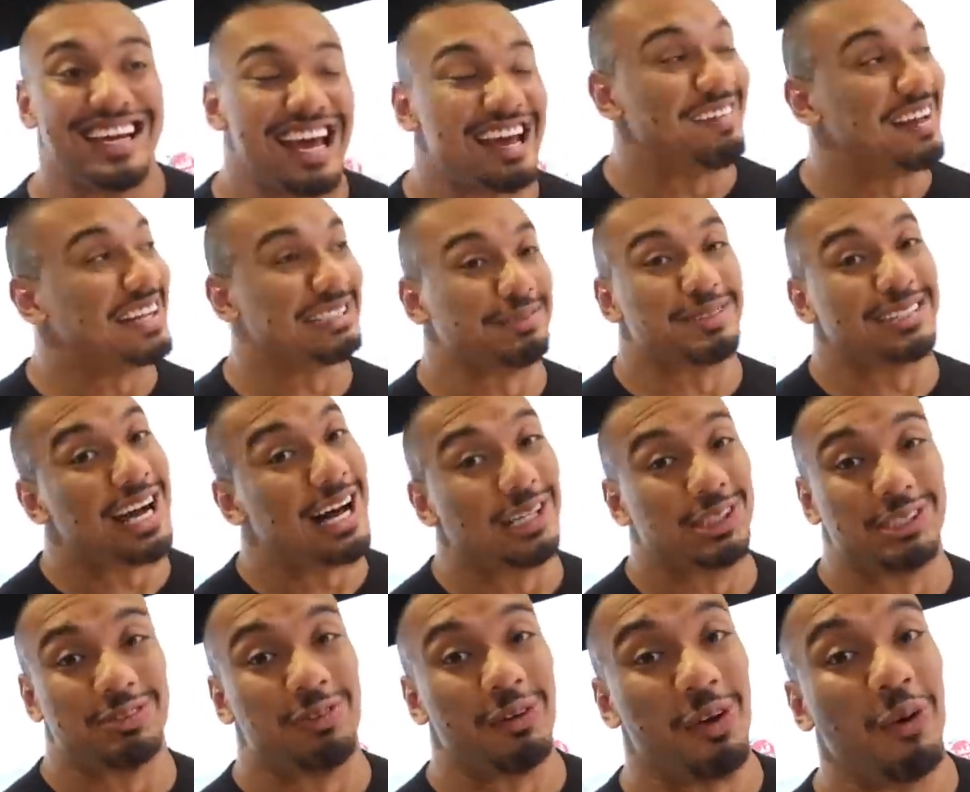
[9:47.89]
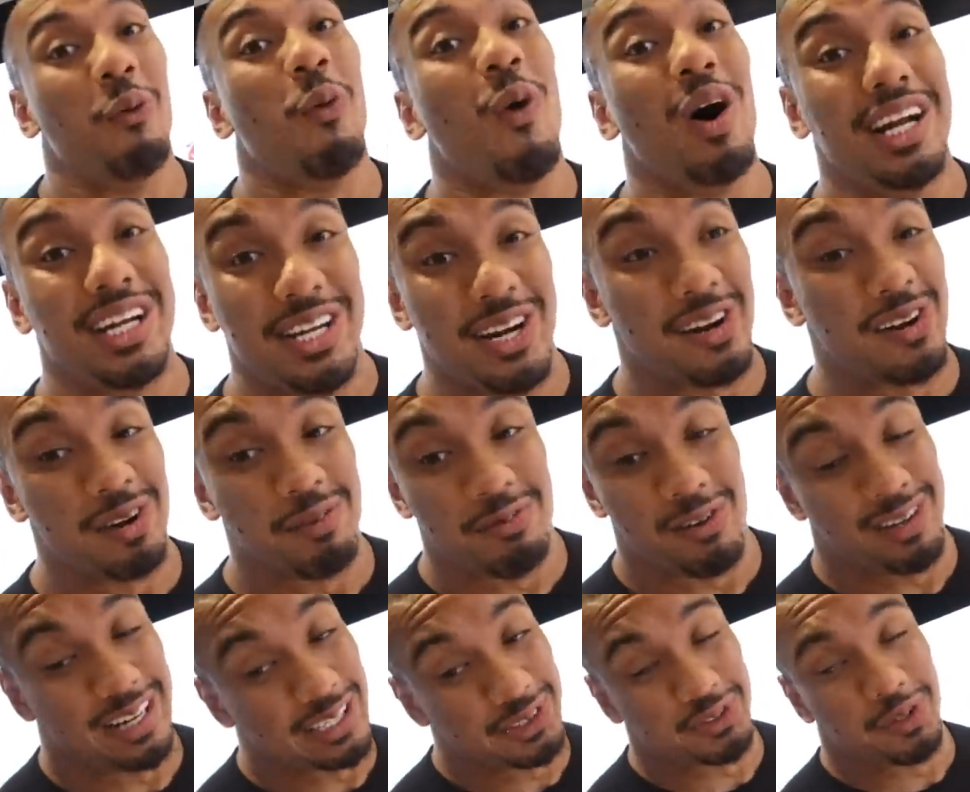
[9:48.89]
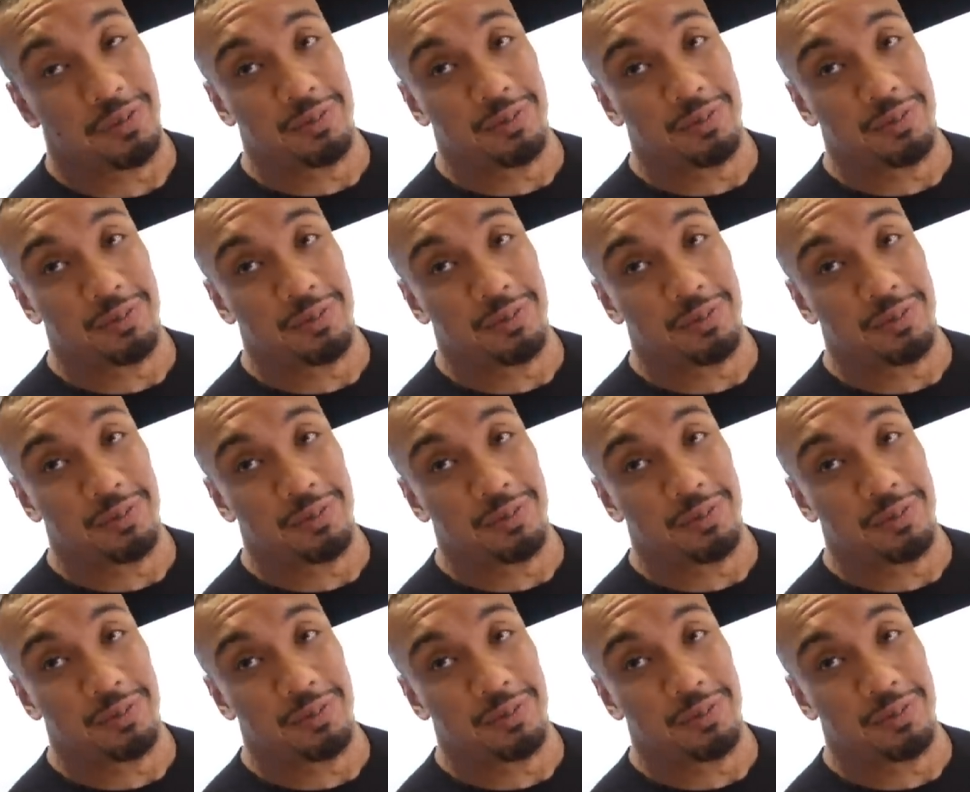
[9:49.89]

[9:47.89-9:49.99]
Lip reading: Damn, that's McDonald's for you. One Durham for an ice